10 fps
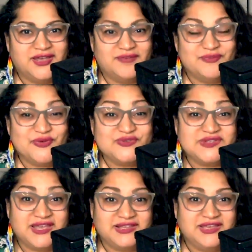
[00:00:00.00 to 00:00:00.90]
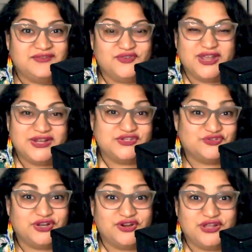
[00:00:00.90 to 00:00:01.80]
Most likely, if you're getting
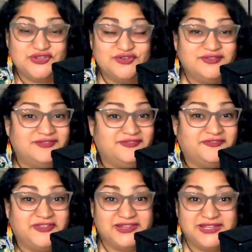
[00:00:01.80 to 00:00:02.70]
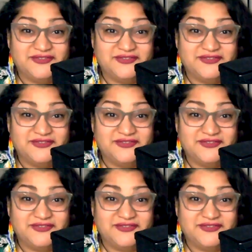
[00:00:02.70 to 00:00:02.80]
triggered and you're feeling